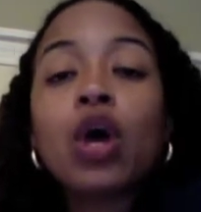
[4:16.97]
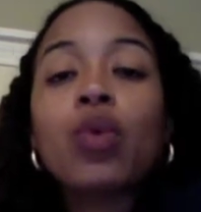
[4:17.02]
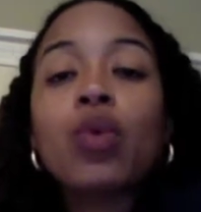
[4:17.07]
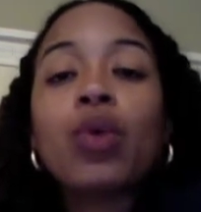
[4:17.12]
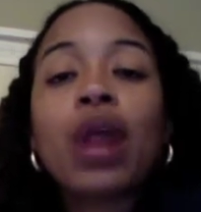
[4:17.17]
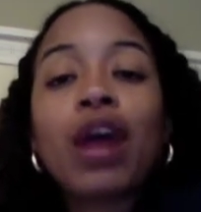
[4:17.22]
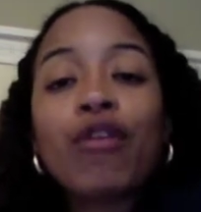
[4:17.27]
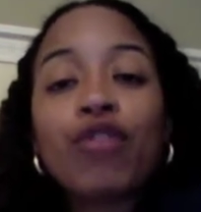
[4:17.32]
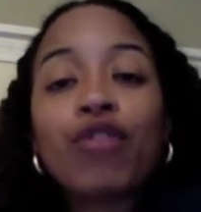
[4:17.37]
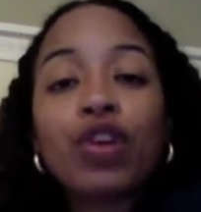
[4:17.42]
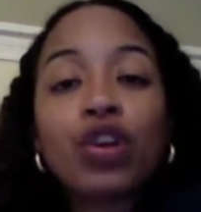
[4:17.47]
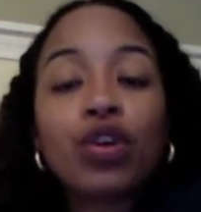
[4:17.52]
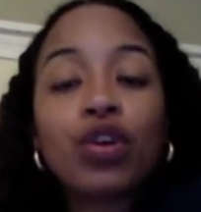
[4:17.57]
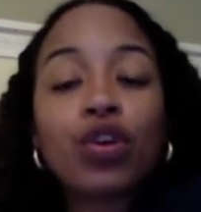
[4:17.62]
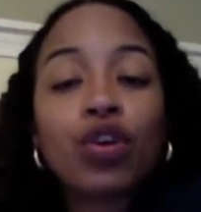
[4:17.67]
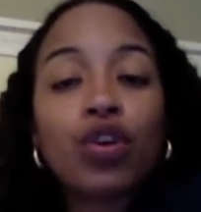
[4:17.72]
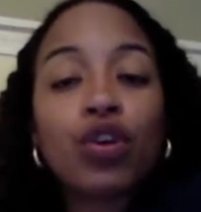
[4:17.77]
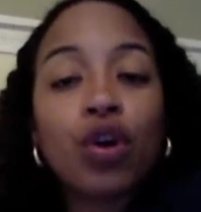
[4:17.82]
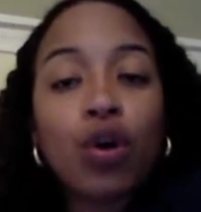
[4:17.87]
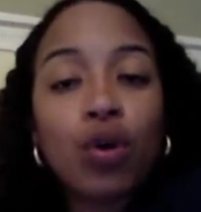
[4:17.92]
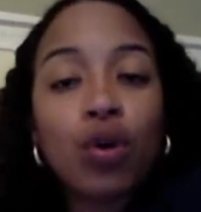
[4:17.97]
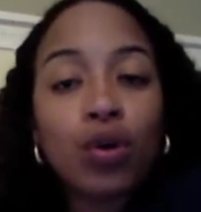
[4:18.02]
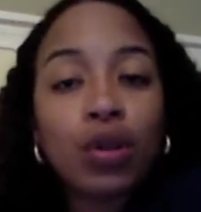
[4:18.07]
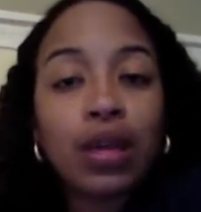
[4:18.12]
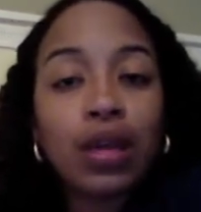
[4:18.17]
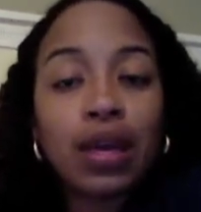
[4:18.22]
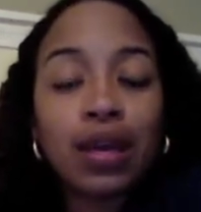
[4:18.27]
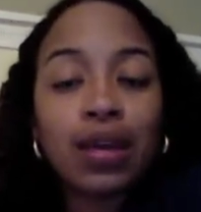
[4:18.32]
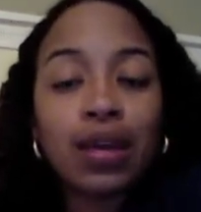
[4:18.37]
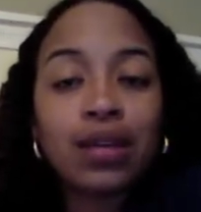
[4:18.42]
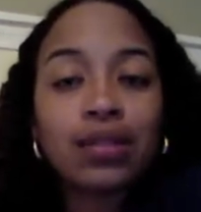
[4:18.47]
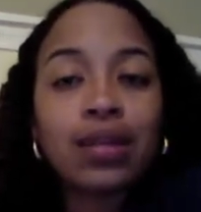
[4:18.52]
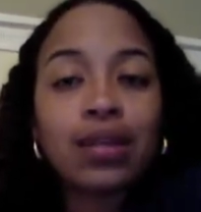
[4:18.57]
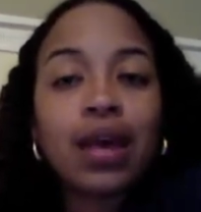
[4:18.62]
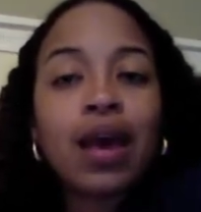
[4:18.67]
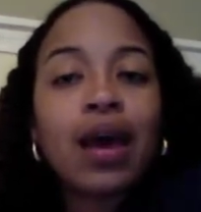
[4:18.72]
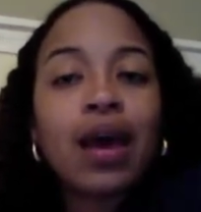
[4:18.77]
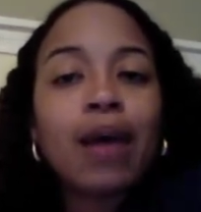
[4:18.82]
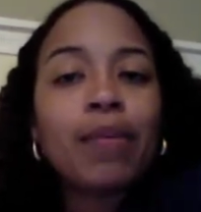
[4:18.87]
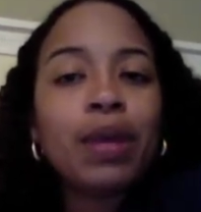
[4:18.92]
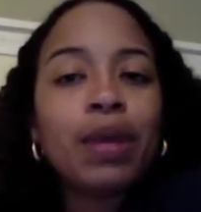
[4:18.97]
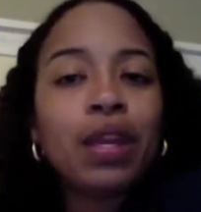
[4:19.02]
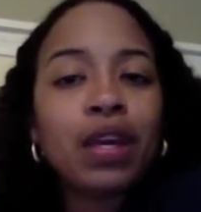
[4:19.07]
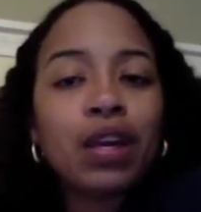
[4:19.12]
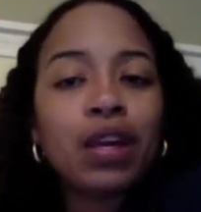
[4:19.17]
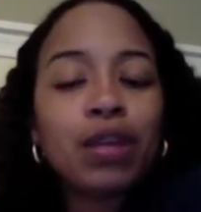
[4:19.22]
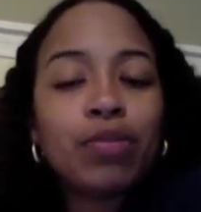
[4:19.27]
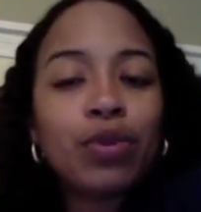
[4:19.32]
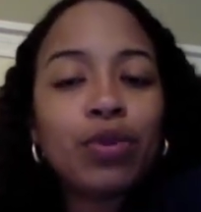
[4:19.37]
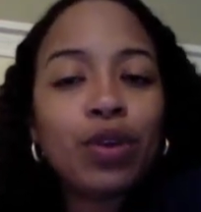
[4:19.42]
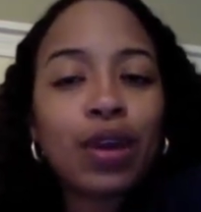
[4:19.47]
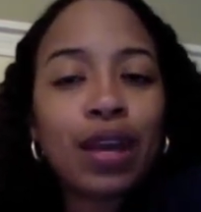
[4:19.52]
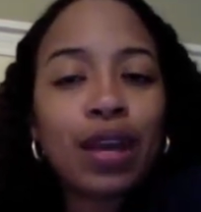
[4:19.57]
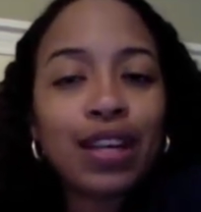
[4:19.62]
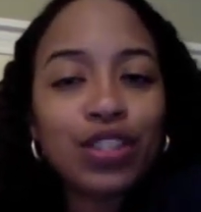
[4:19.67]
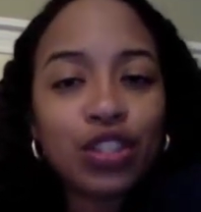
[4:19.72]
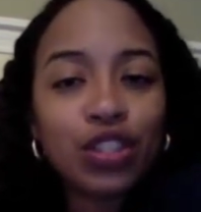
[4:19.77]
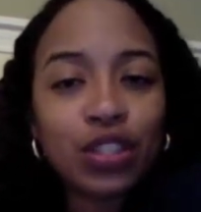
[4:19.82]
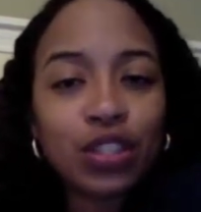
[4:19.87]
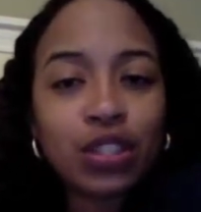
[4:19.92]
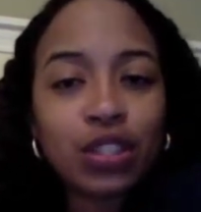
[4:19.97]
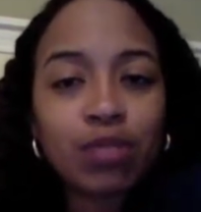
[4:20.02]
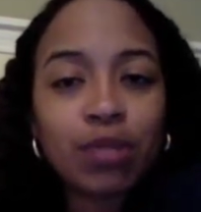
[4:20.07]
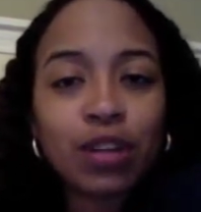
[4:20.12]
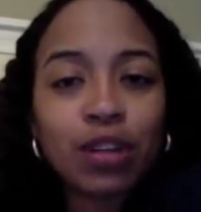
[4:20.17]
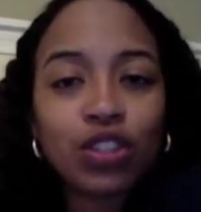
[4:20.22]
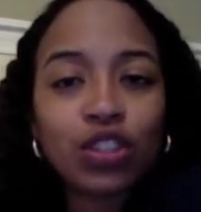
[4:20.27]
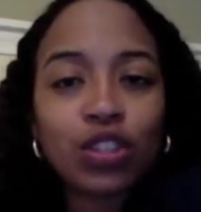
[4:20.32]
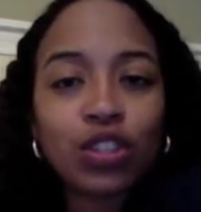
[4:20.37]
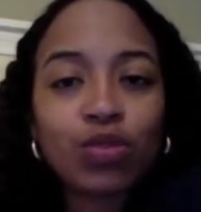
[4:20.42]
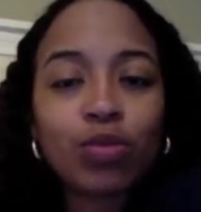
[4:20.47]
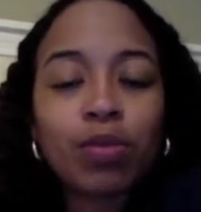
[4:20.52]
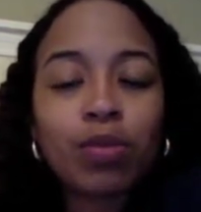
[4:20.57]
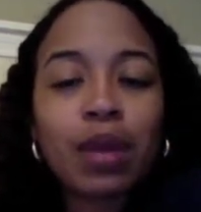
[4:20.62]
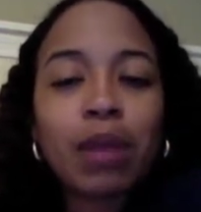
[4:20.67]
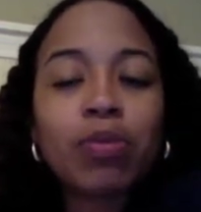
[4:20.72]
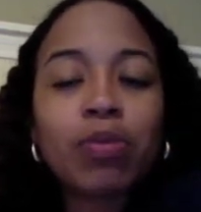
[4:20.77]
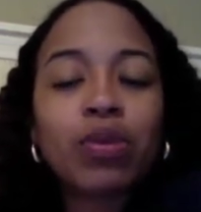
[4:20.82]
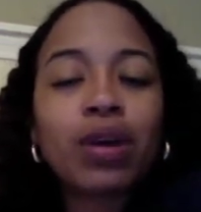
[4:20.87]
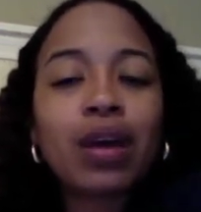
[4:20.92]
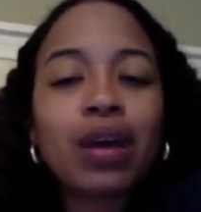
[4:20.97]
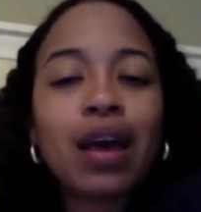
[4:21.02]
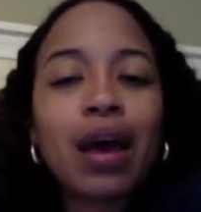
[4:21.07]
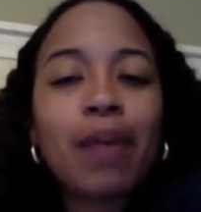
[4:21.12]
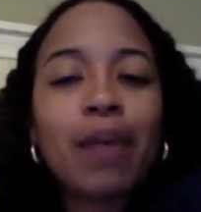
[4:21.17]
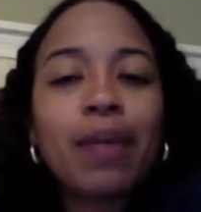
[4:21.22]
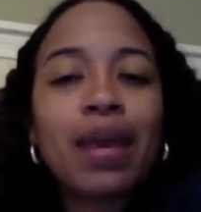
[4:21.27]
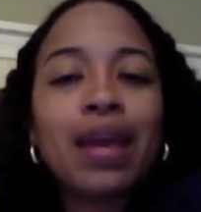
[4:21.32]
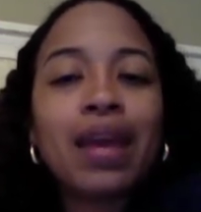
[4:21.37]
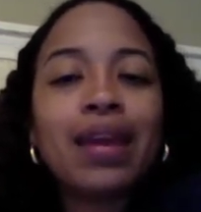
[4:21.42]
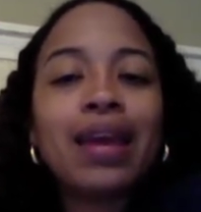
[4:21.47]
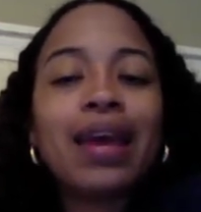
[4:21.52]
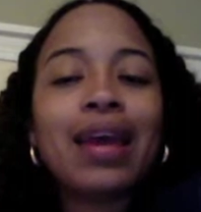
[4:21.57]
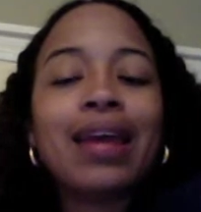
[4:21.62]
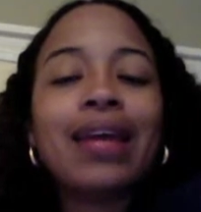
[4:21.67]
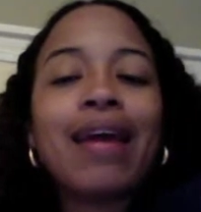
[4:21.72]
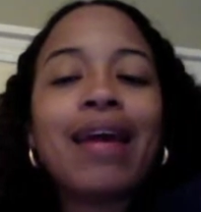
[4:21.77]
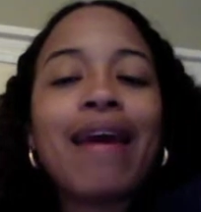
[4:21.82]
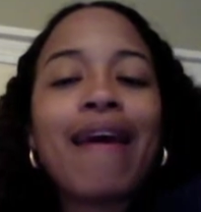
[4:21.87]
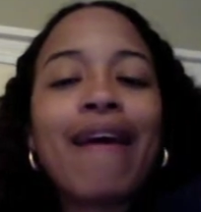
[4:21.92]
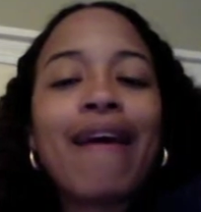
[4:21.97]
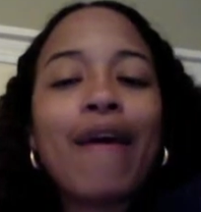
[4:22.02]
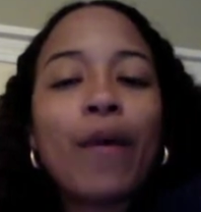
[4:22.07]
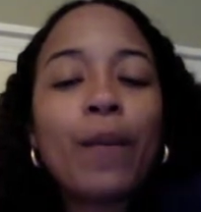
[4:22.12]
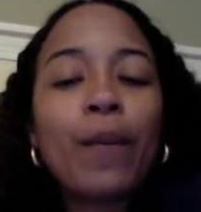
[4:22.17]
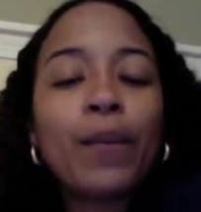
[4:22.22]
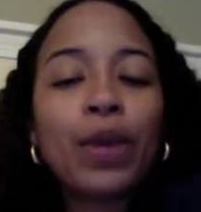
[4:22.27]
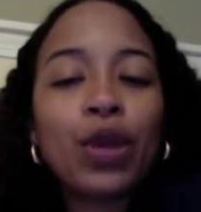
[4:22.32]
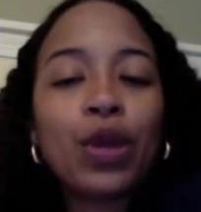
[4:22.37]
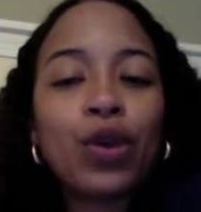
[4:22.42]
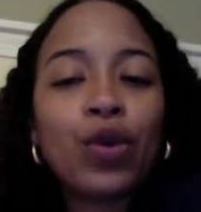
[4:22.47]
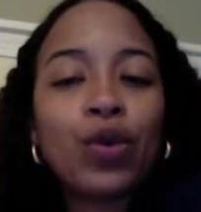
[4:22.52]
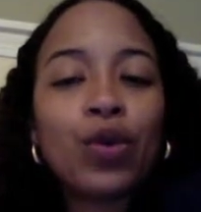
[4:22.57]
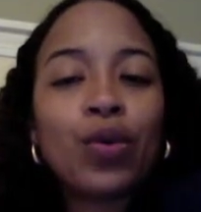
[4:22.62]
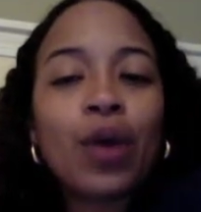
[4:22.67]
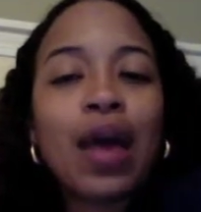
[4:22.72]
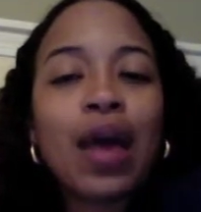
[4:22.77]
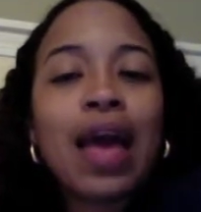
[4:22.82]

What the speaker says: Whatever your goal is, a media communication specialist will be able to come in and help you